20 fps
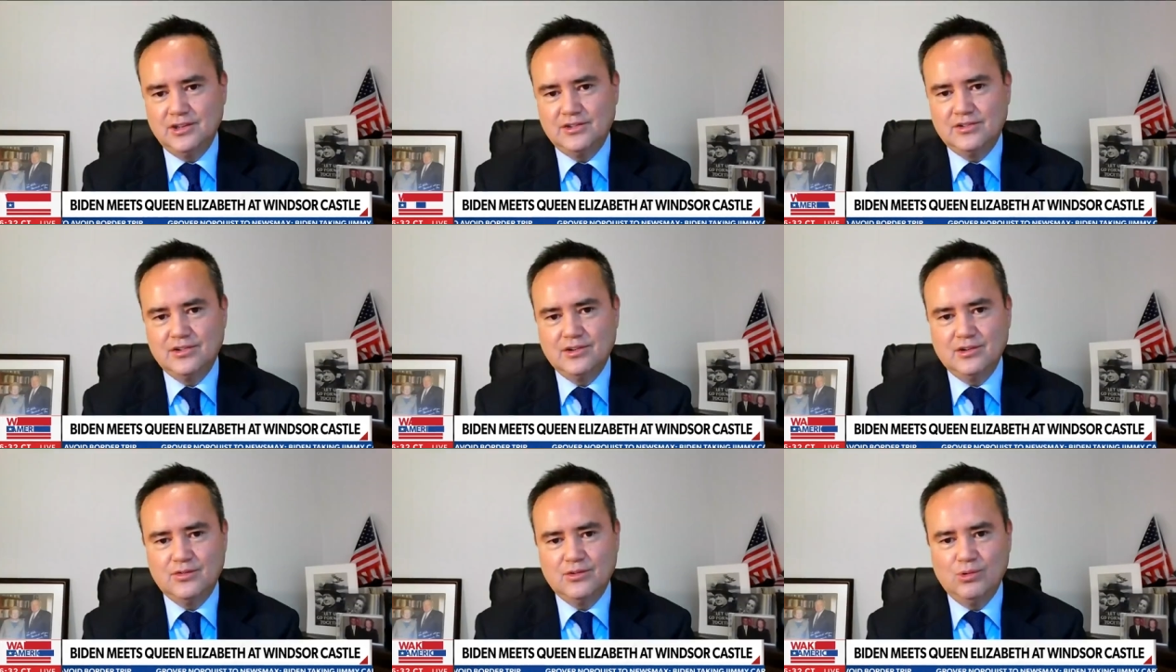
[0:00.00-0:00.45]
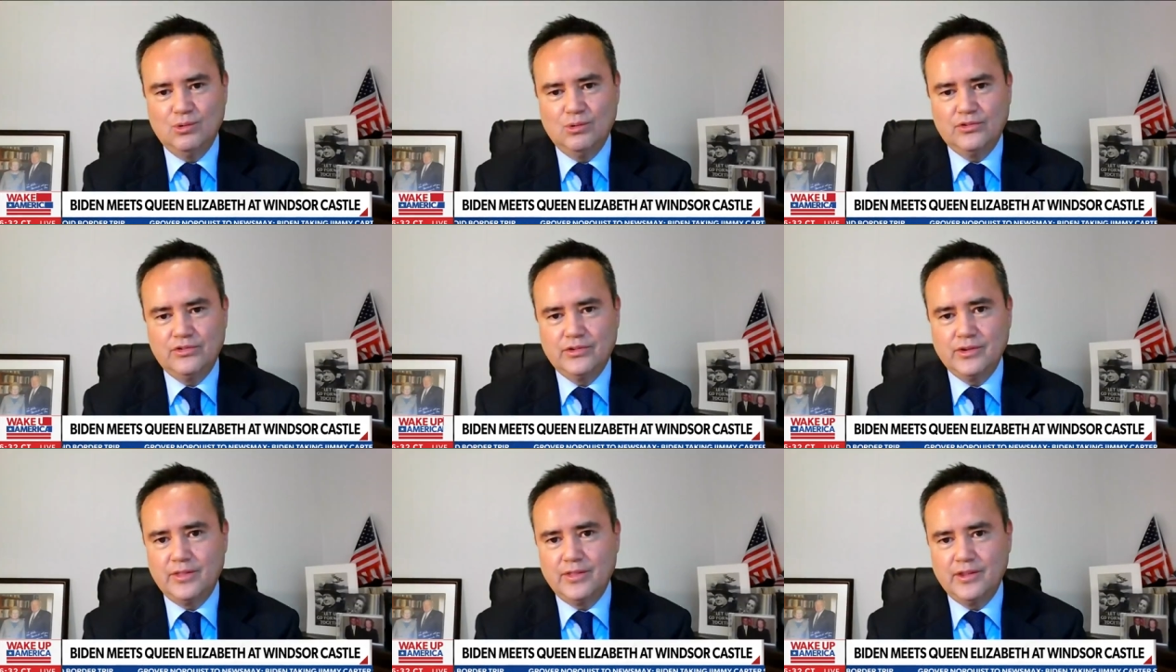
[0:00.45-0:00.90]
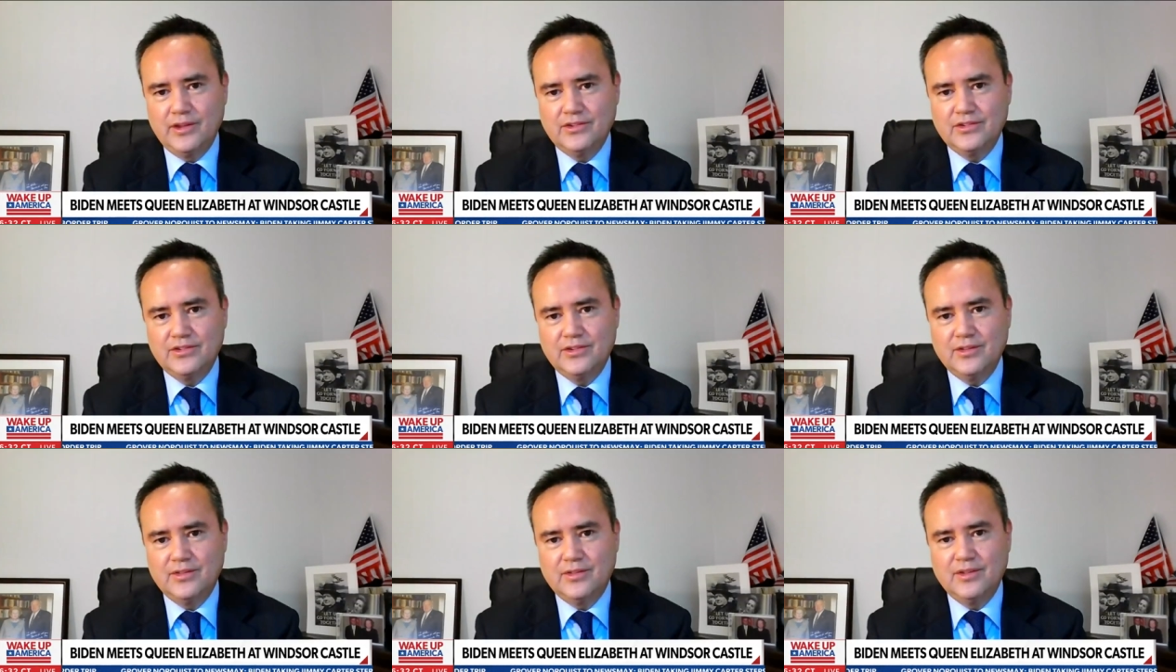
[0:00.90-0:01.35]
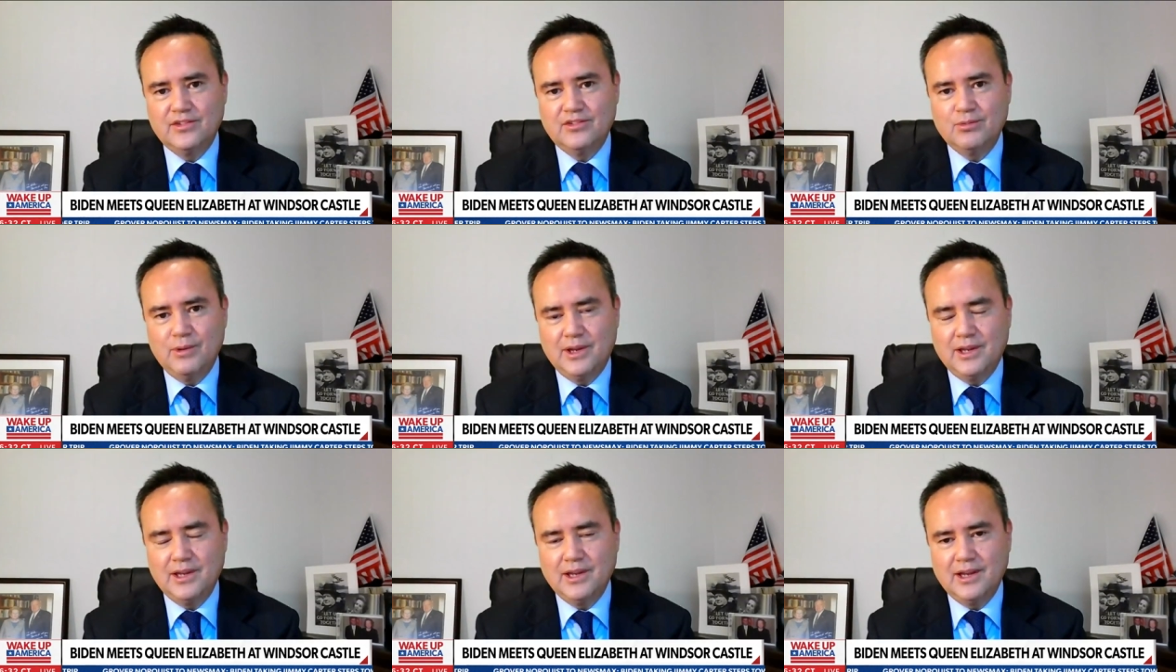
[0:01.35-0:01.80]
did so, of course, this
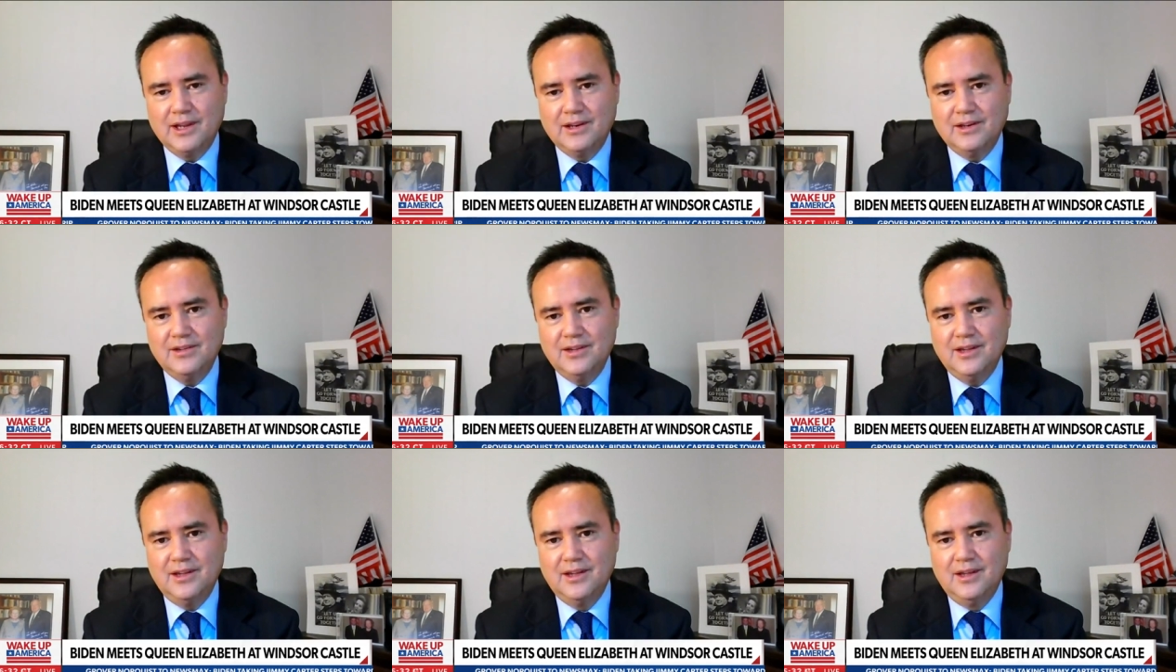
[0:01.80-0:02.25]
this weekend.